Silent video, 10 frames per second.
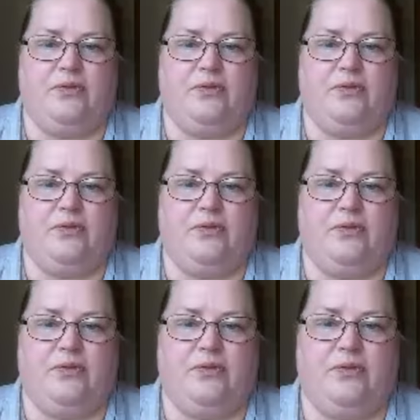to
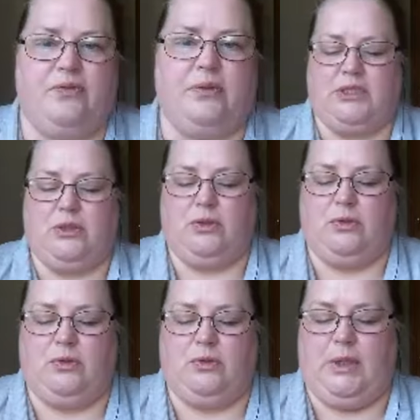decompress, it's okay
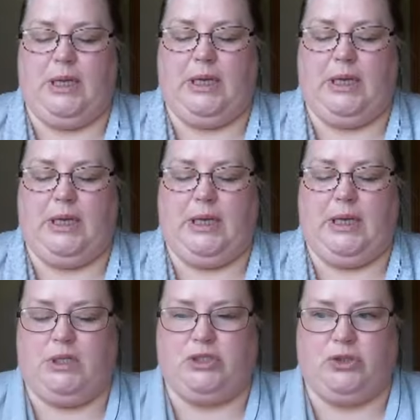to
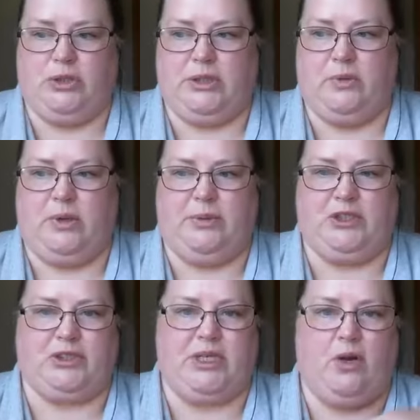do a journal where
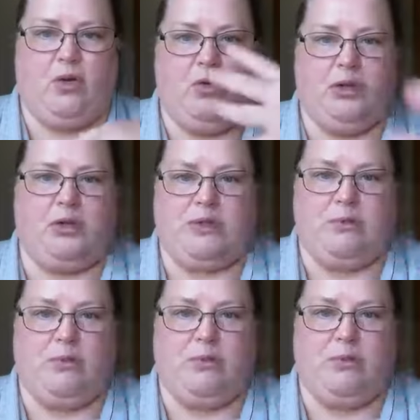we just get all those